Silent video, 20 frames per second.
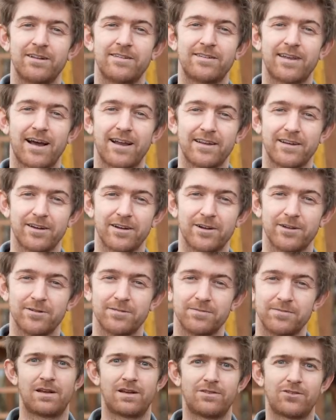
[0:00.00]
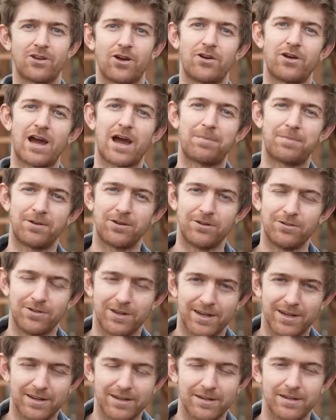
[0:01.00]
Tally Ho. So happy new
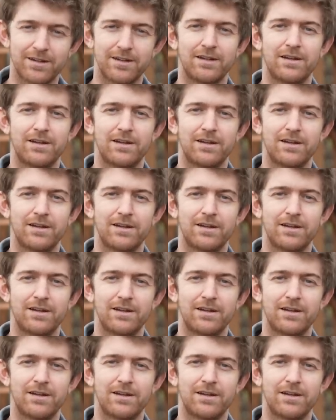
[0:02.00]
year.